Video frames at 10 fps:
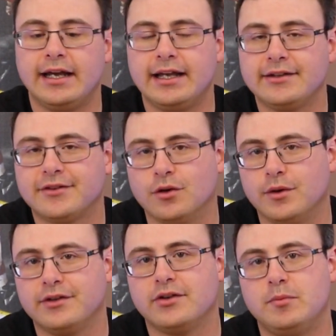is
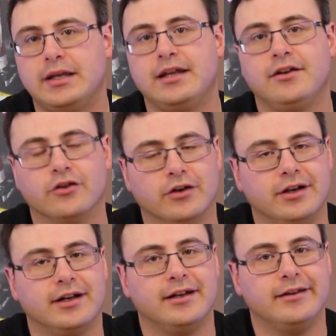going to be
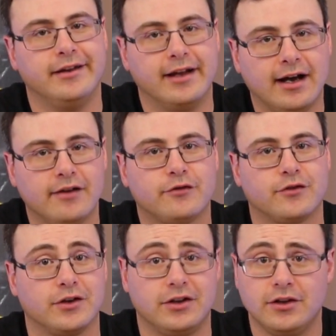good enough
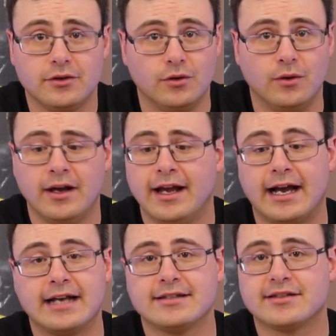for you
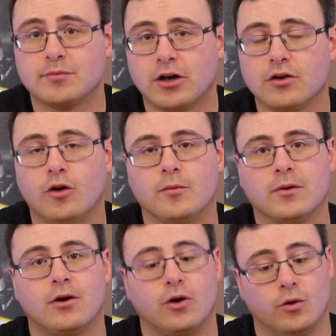as a smart home
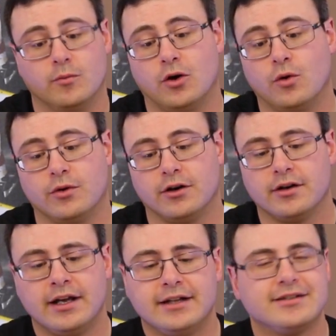home owner
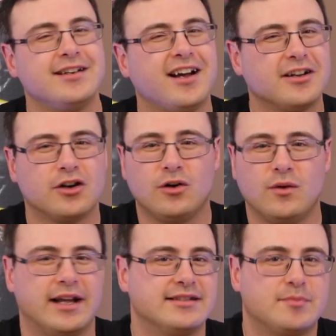to not go
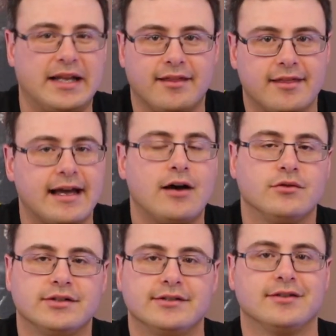and spend
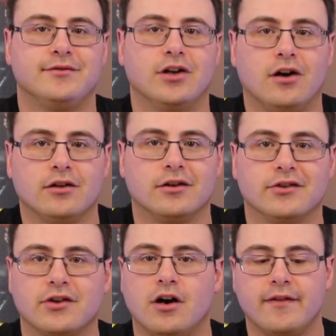thousands of
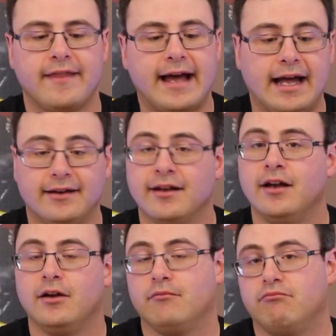dollars on that
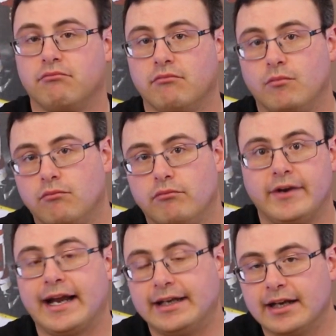
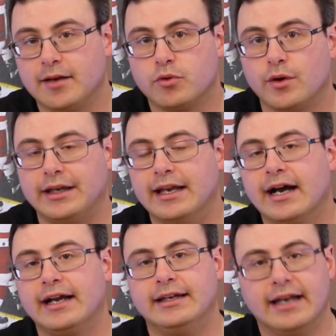ninety-nine point
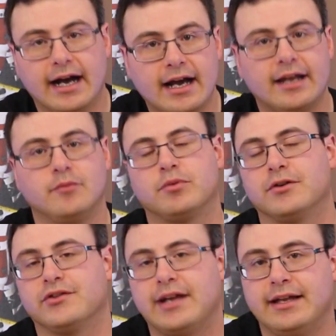nine nine
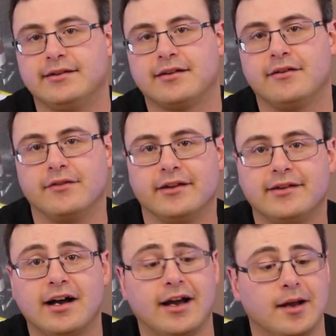percent of the
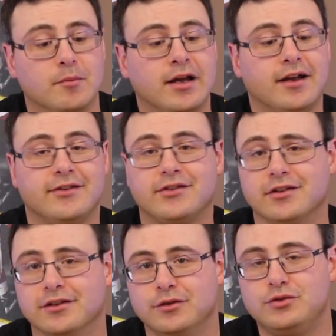time
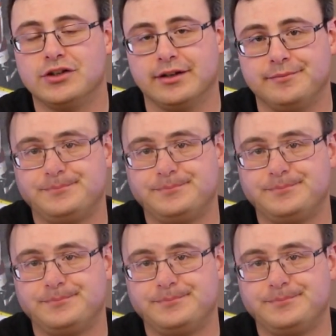solution.